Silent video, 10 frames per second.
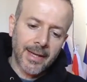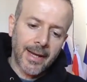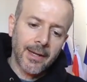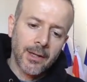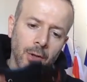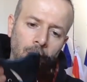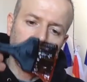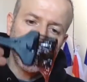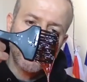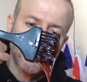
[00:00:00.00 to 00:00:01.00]
It's
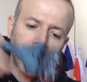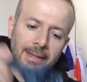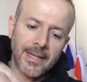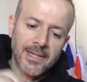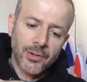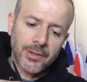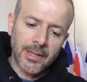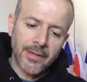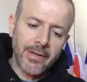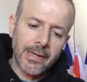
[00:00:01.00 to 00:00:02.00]
a blend, so
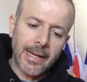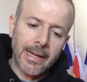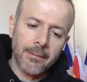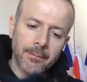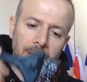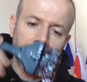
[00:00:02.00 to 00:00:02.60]
we have colored